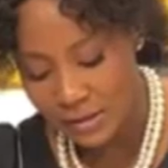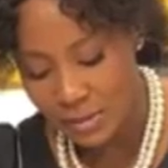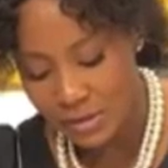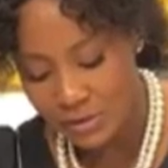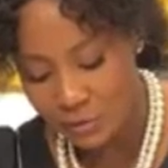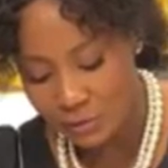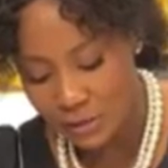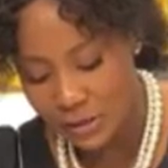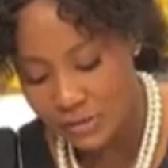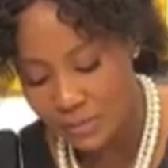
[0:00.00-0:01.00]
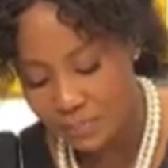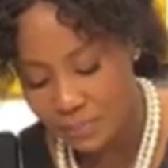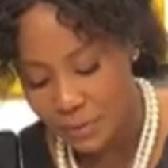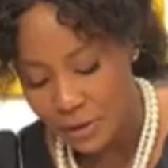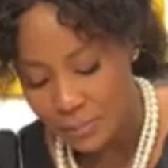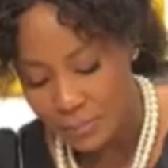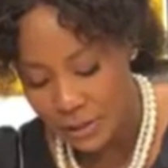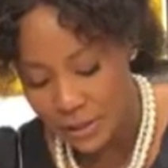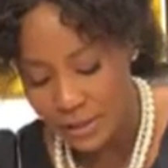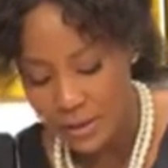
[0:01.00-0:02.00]
minister of state;
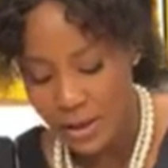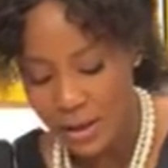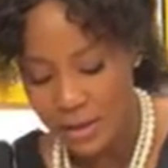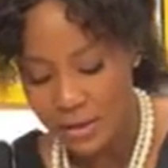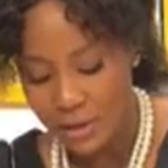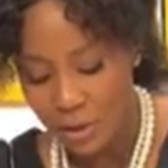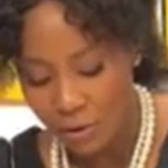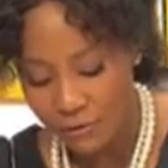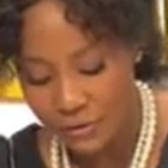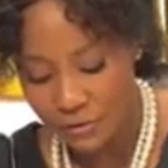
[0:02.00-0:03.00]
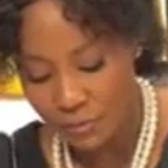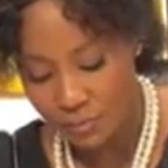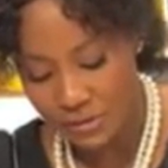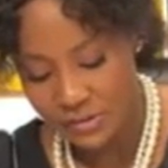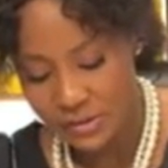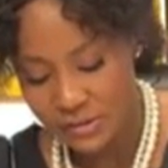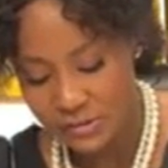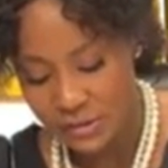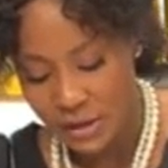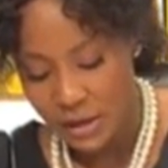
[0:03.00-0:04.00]
P, the office of the
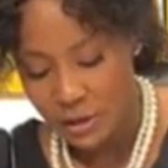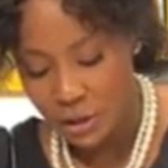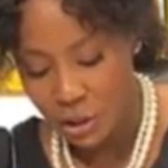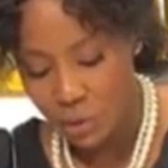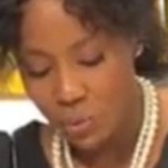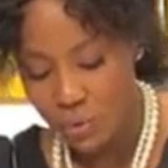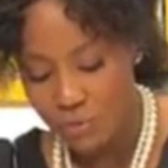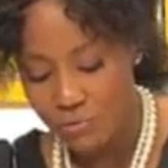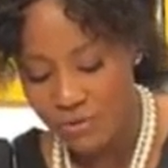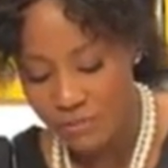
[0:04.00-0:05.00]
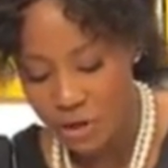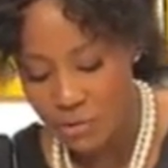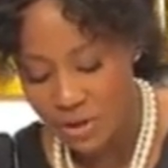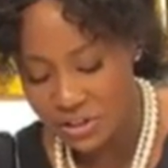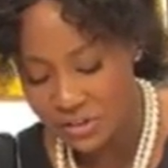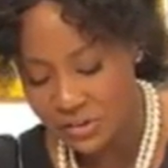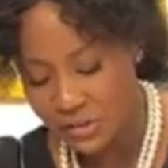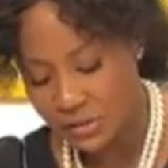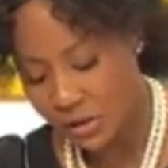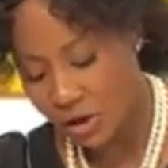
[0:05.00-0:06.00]
president; Q, the revenue
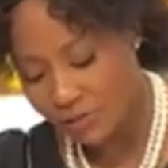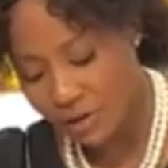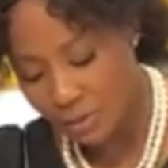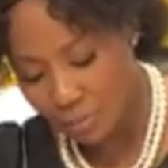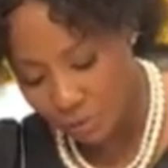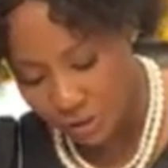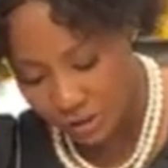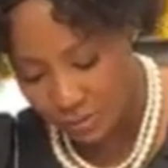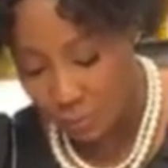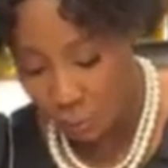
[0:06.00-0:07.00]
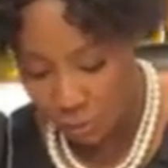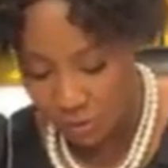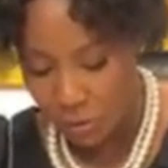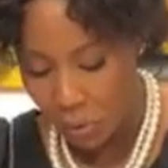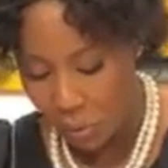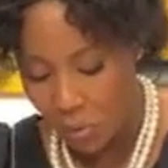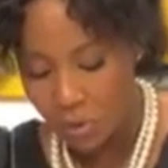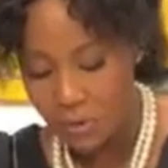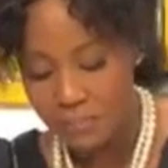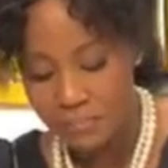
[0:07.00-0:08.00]
agency's governing board;
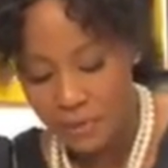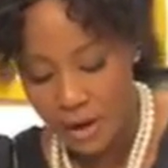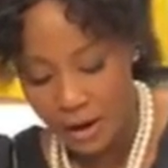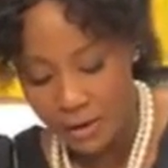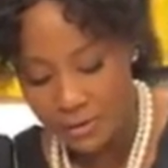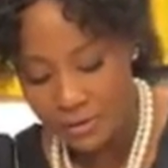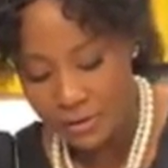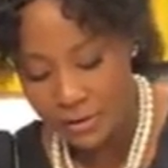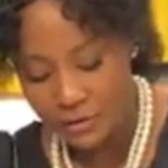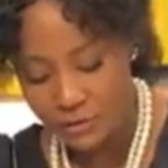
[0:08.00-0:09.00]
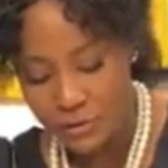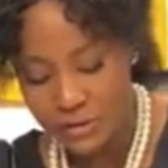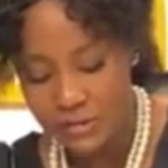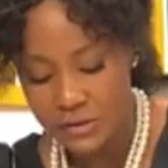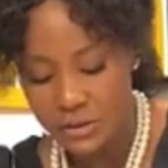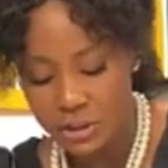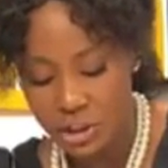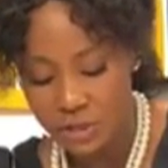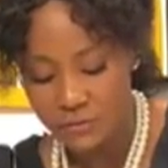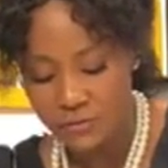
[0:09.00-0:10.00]
or R, the district
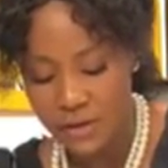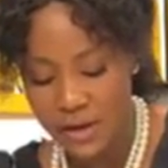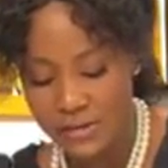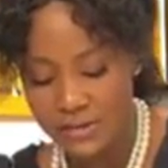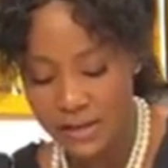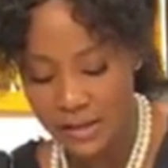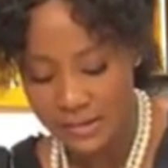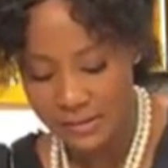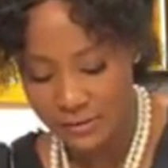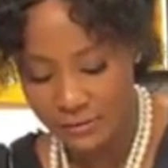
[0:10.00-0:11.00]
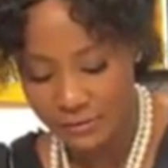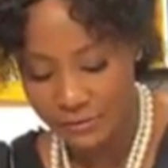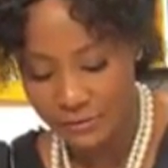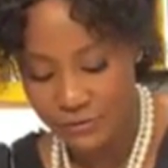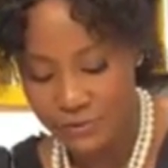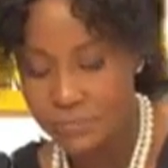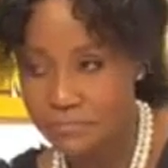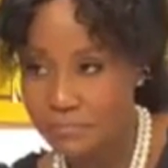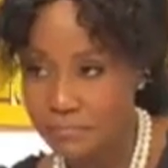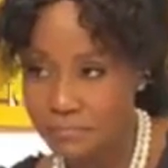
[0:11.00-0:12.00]
chief executive. Where
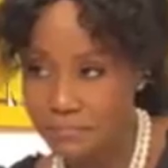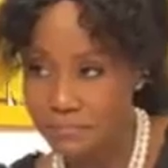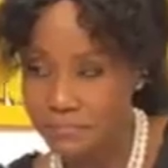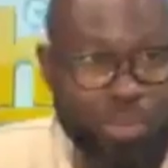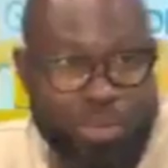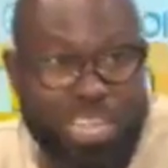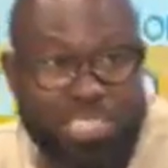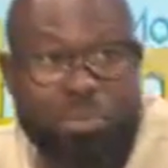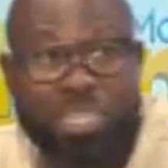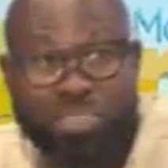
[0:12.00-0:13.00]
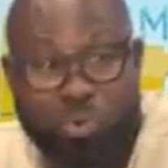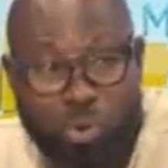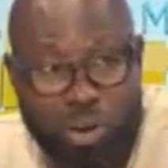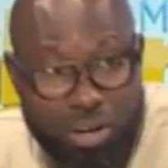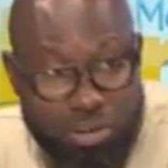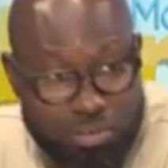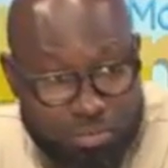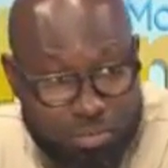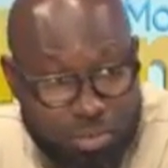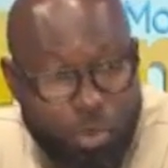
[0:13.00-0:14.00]
in the Section 3 does it mention oral?
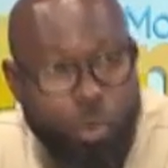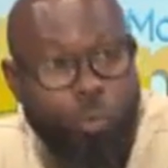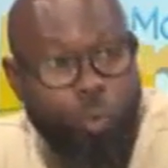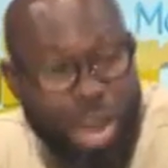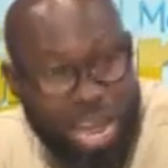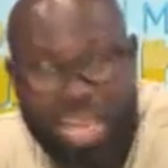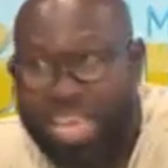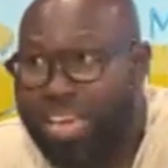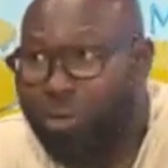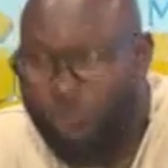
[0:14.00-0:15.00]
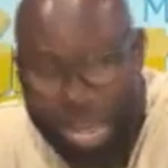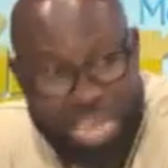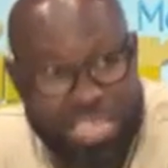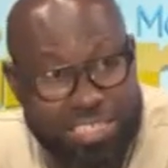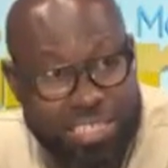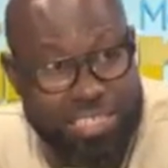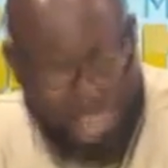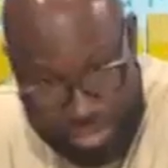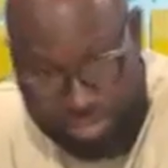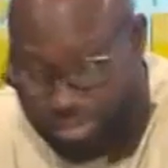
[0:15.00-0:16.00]
Where in Section,
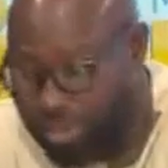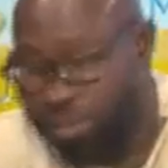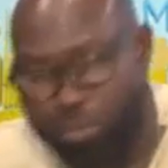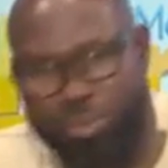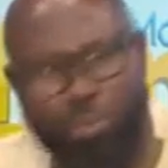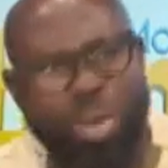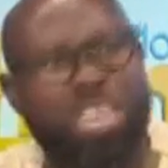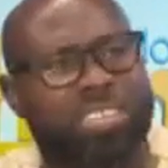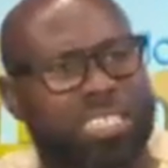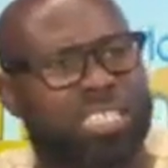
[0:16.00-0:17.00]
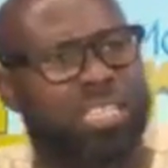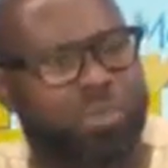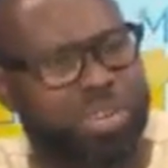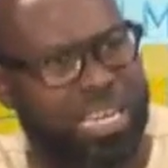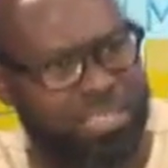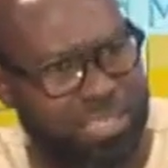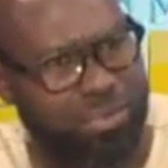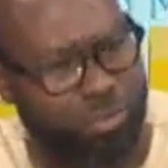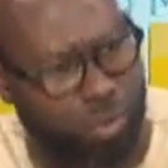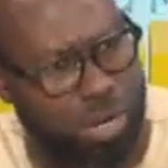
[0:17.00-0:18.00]
yes, where in Section 3 does
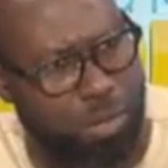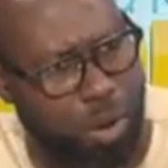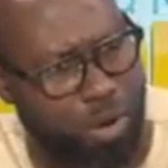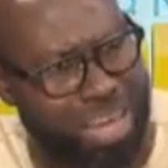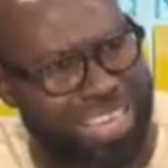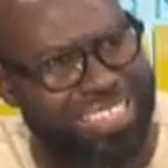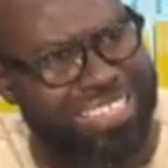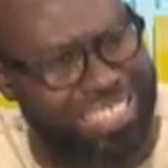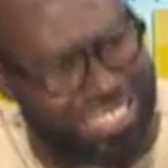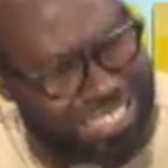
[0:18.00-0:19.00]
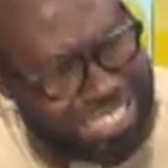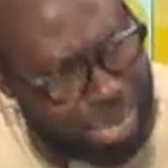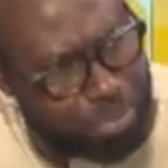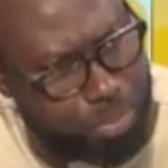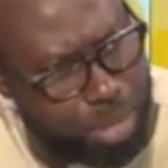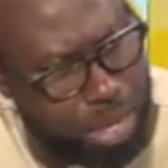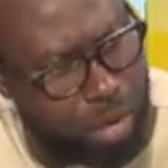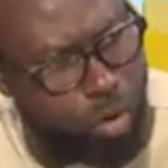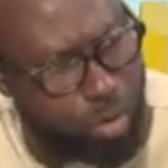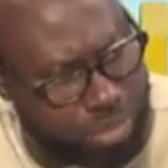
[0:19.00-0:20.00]
it talk about setting up
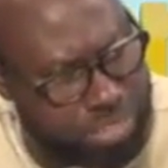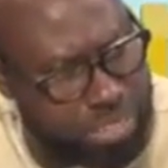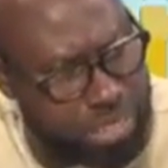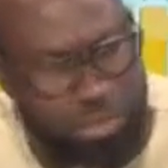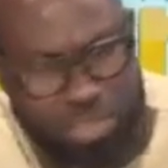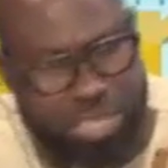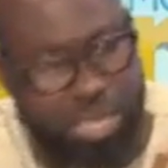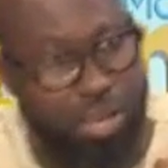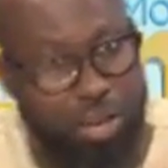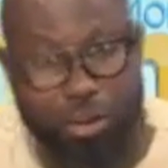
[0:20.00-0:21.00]
a committee? You see,